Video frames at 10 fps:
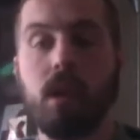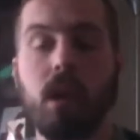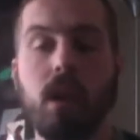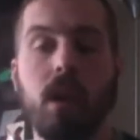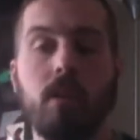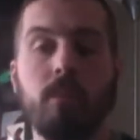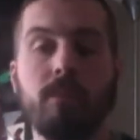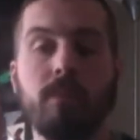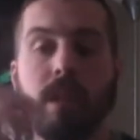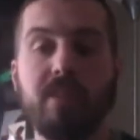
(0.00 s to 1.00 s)
And
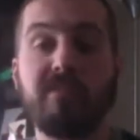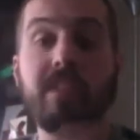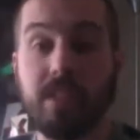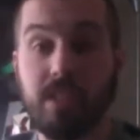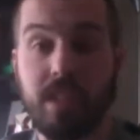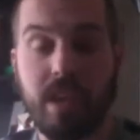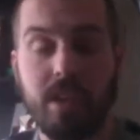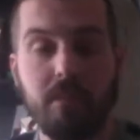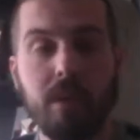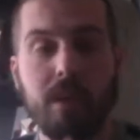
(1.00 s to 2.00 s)
I fixed that,
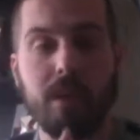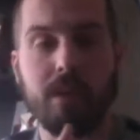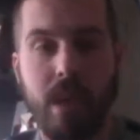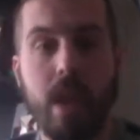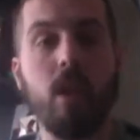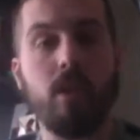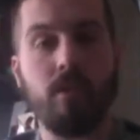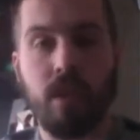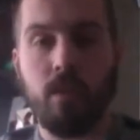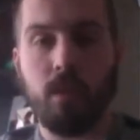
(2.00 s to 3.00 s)
but they are
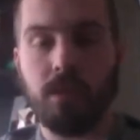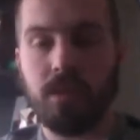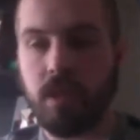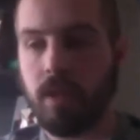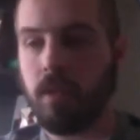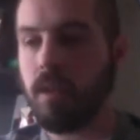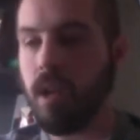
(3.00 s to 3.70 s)
available still.